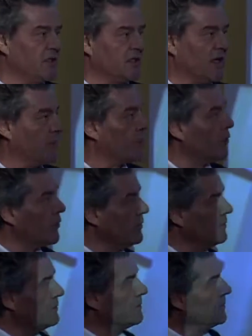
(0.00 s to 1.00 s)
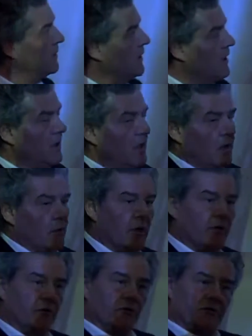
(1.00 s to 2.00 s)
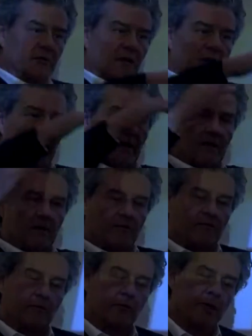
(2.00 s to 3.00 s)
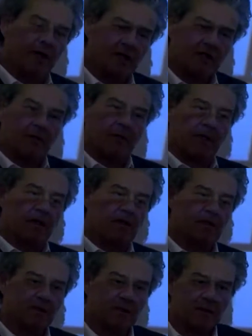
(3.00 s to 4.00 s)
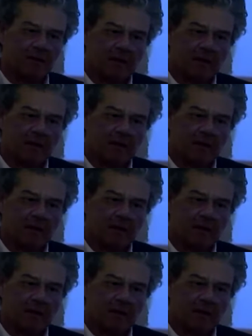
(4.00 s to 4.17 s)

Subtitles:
Temple, where you feel like in a grand space,